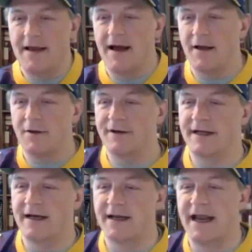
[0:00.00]

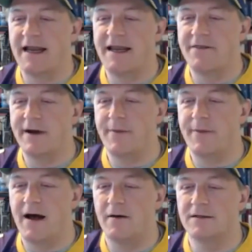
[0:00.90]
193
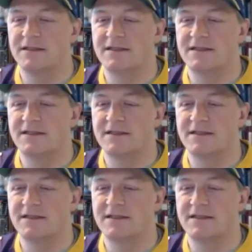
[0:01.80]
pounds,